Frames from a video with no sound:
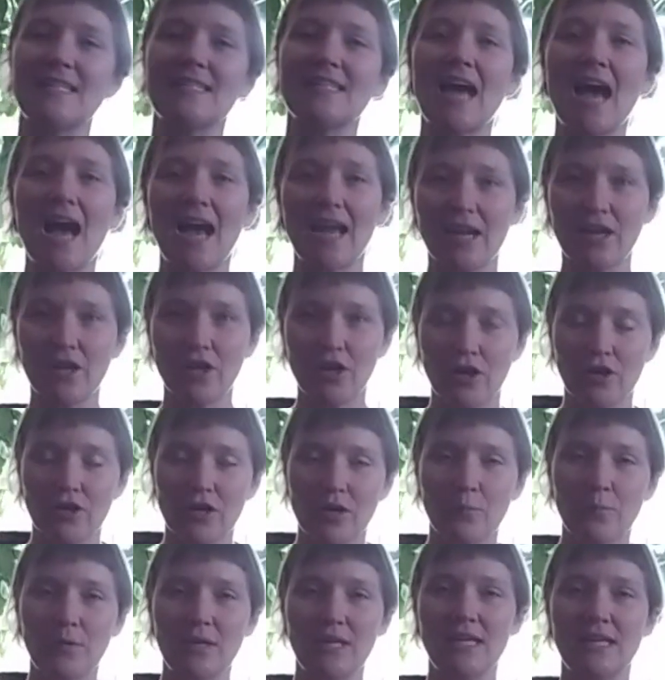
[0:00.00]
tired
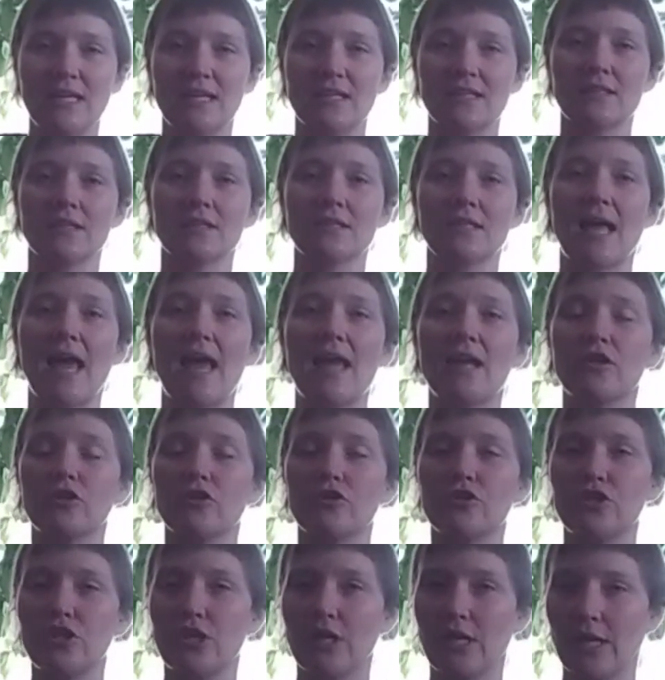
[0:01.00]
and we need a little
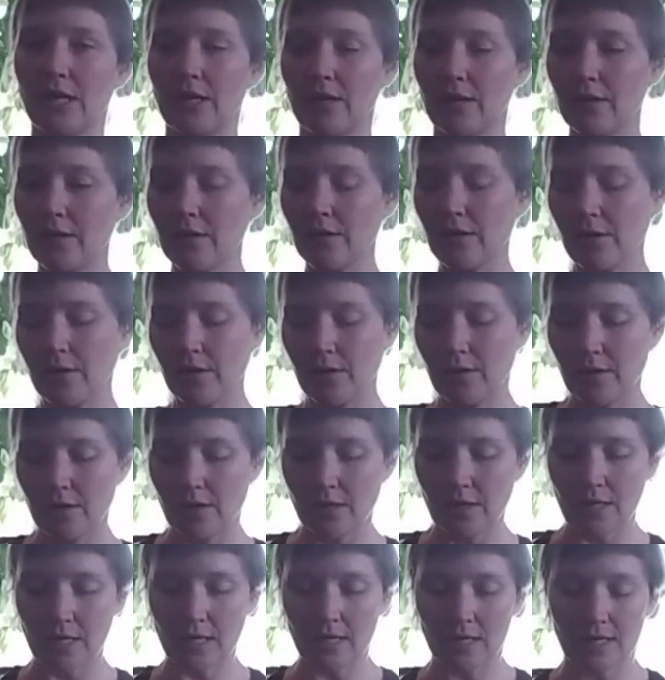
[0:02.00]
energy.
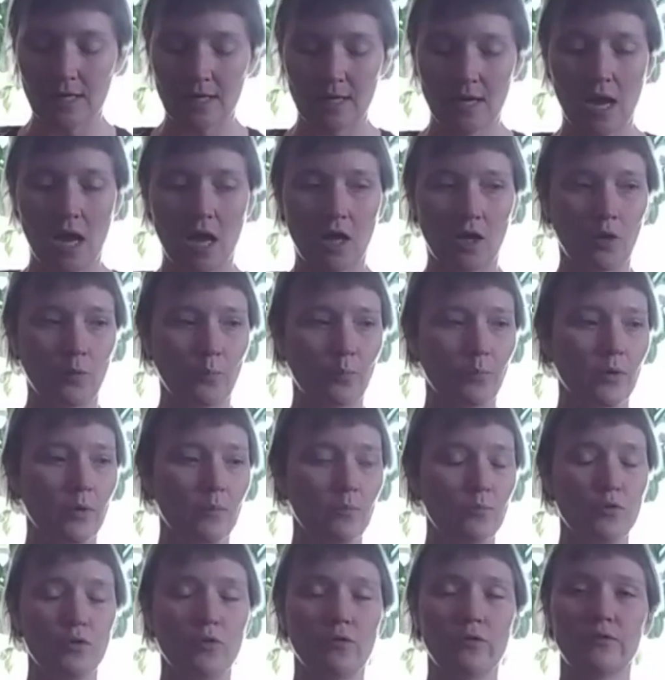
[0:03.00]
It can help
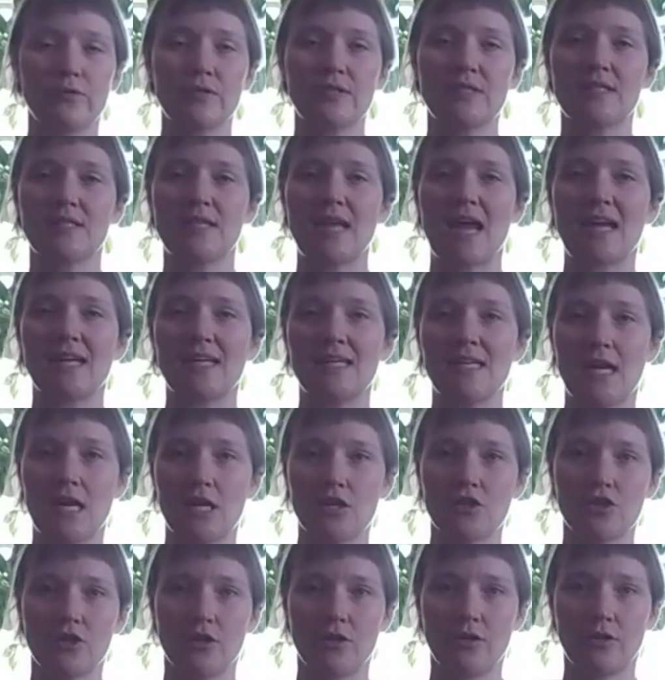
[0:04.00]
move
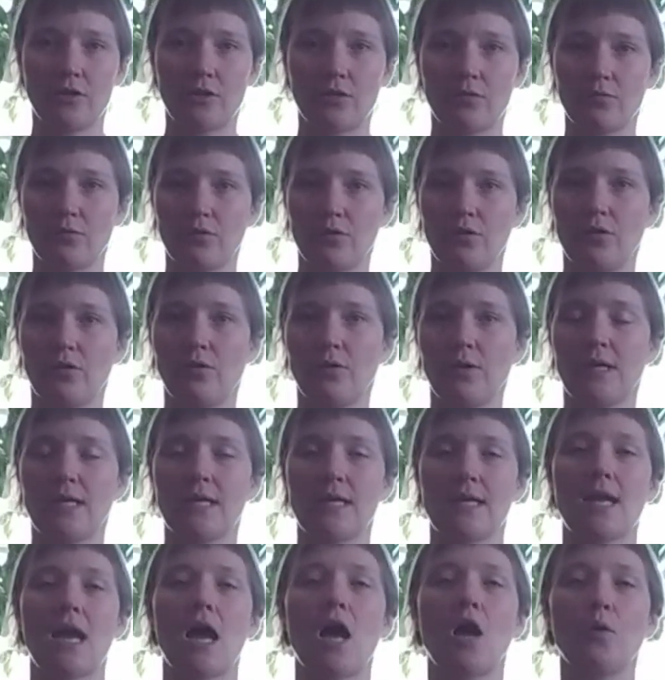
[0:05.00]
stagnation through. It
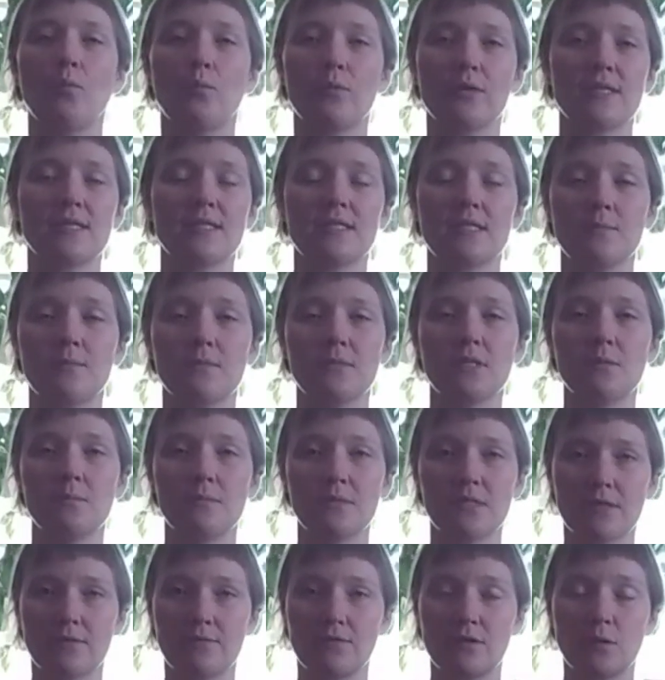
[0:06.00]
can help with
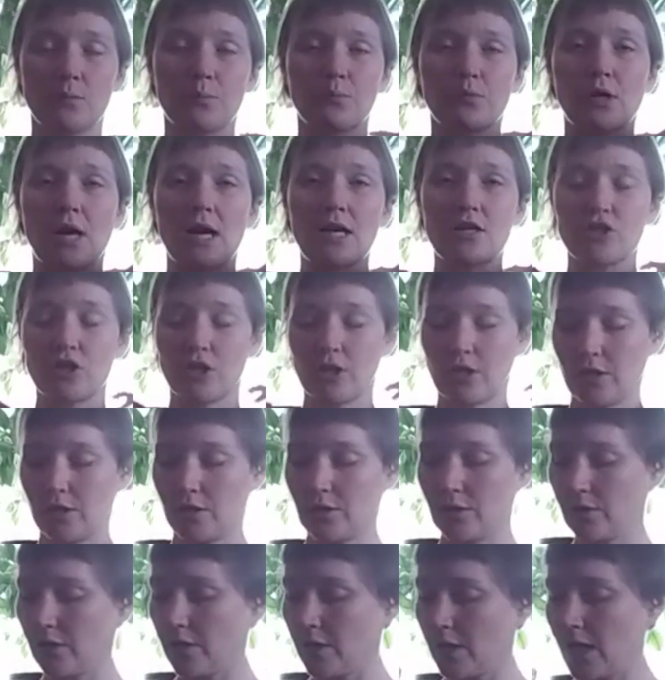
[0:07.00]
symptoms of
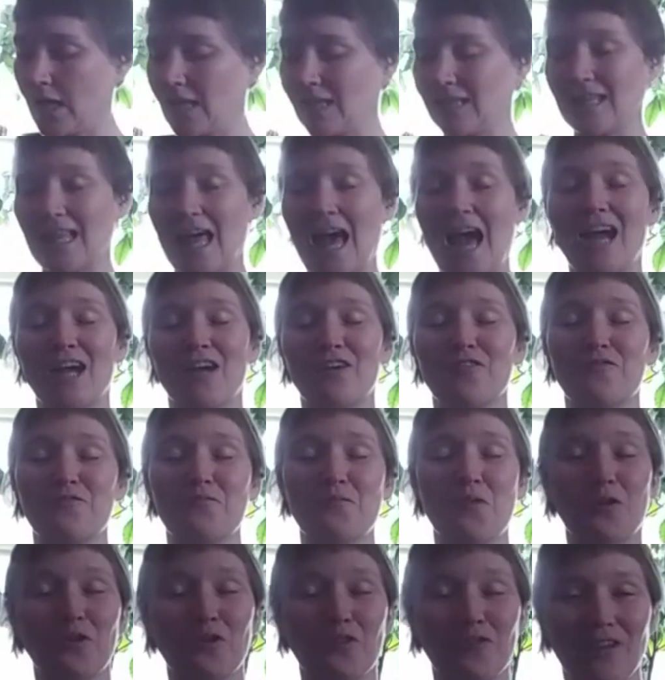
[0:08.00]
depression, lack of
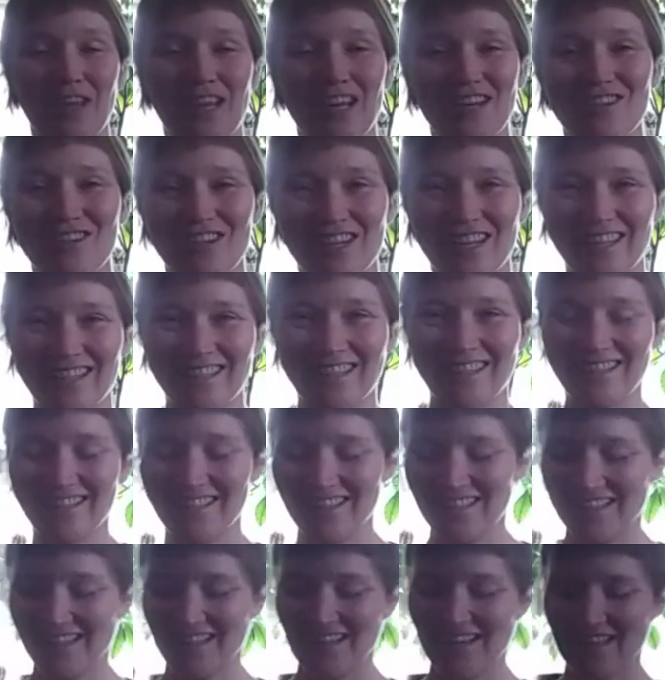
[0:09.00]
motivation,
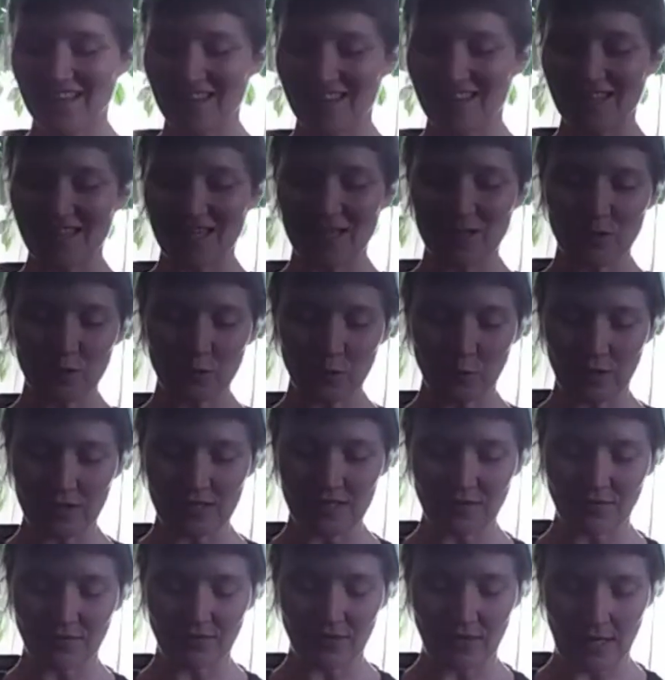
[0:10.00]
these sorts
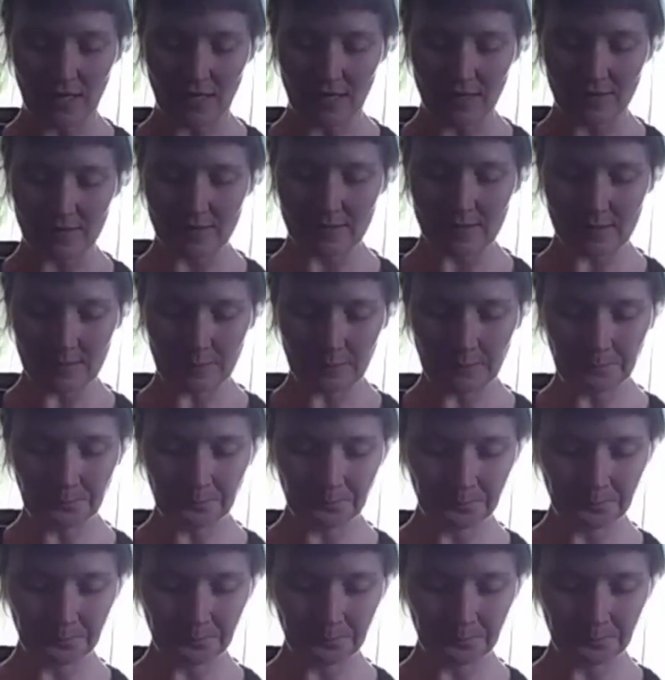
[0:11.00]
of things.